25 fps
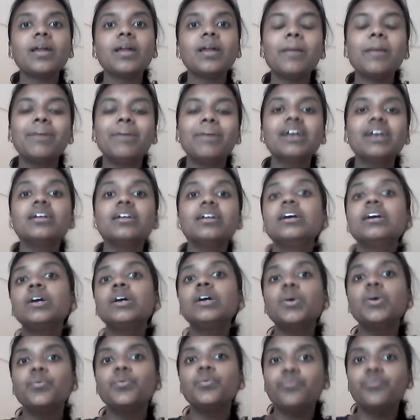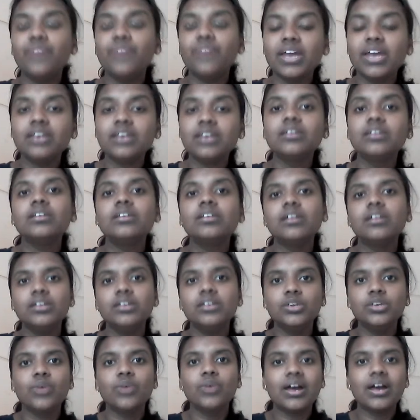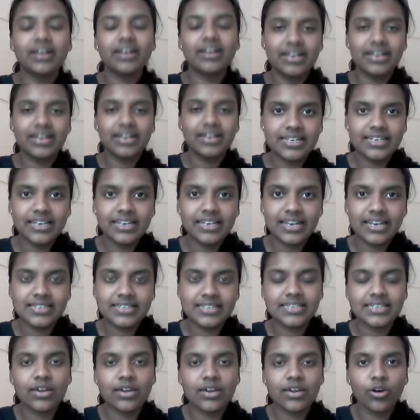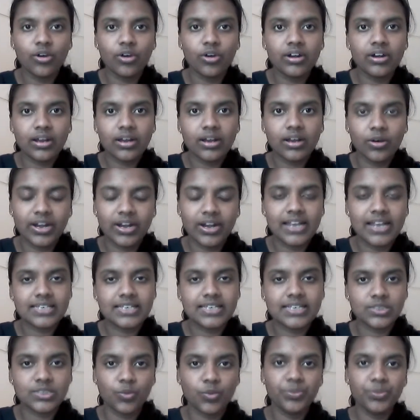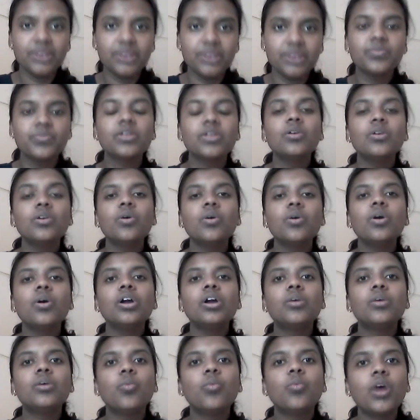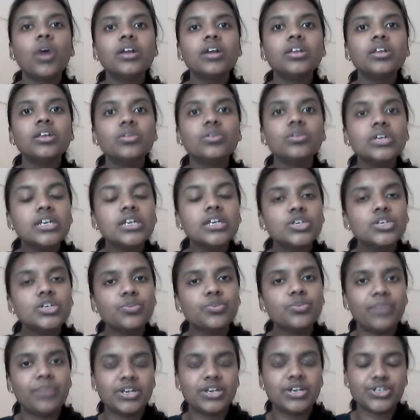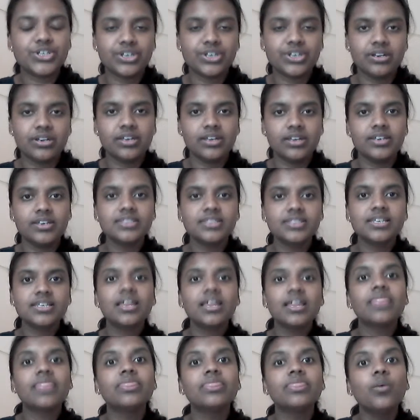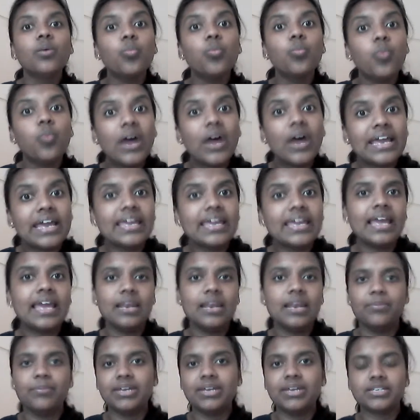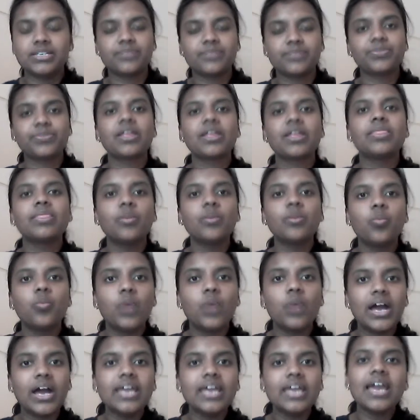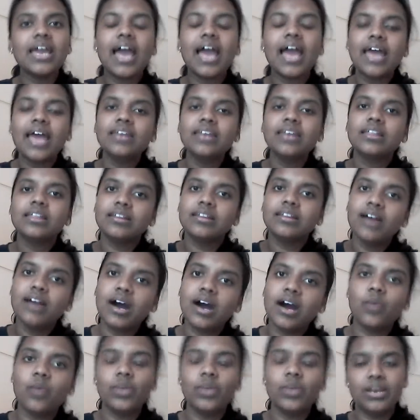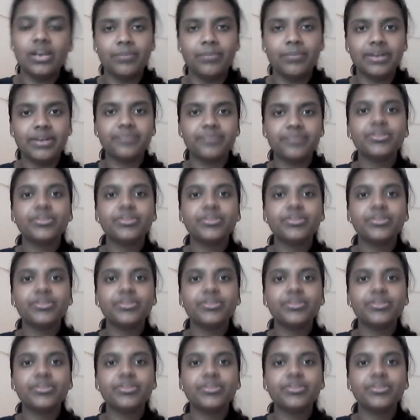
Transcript: But when you are writing an essay or an SOP, what you need to mention is the why element, the why and the how element.